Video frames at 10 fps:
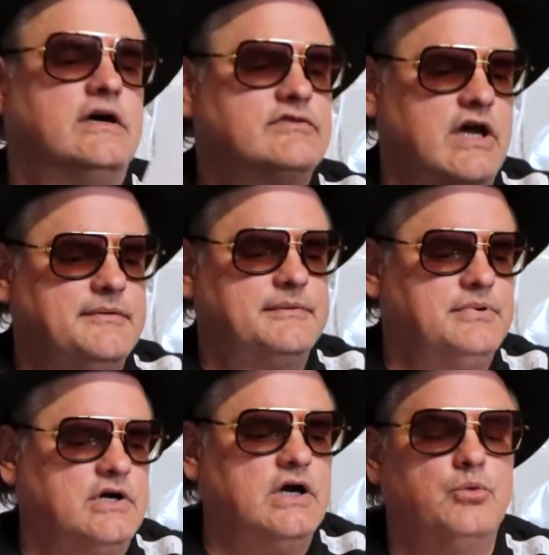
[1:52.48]
of Comic
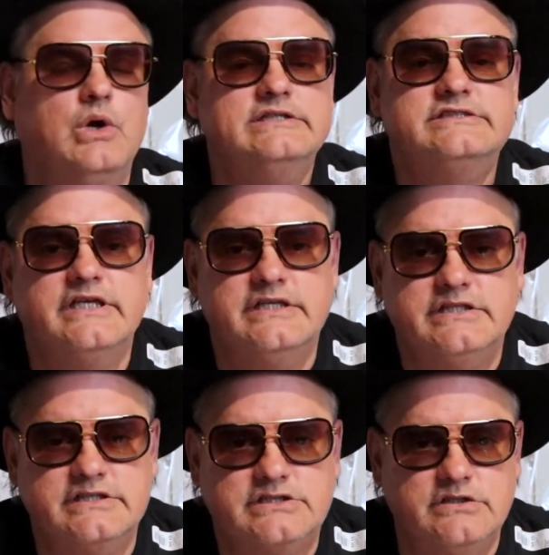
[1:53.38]
Book Art Wednesday
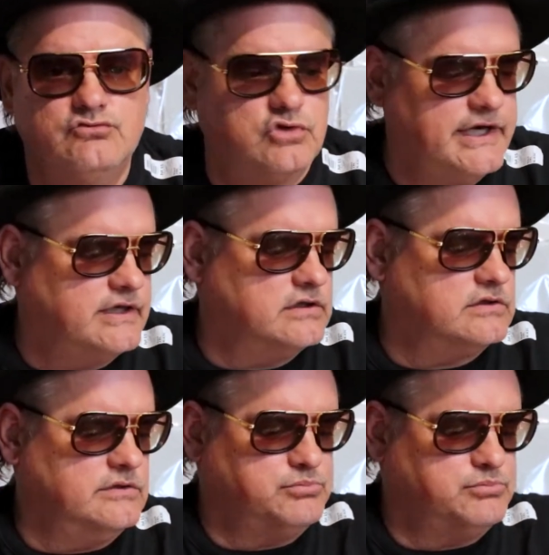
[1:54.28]
edition, regular